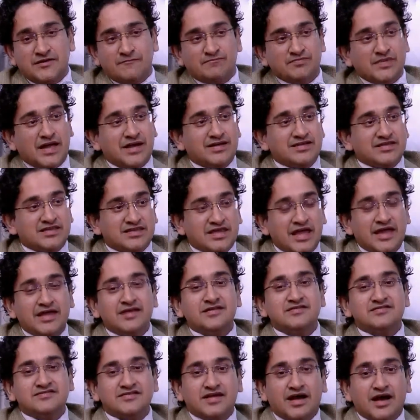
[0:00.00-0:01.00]
That
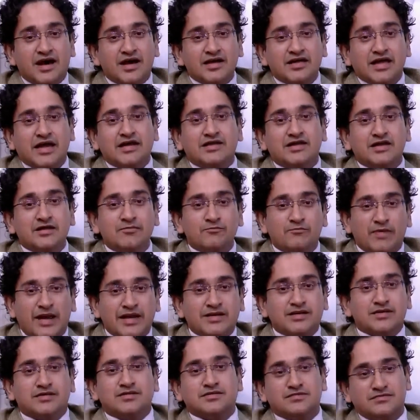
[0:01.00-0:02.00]
things are getting
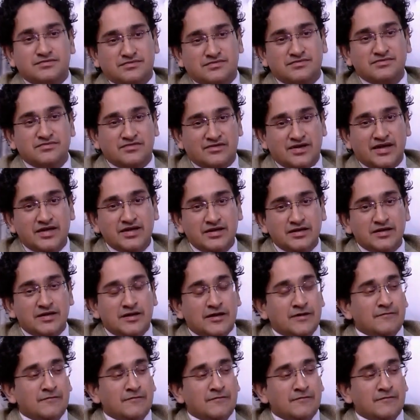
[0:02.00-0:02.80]
better, right?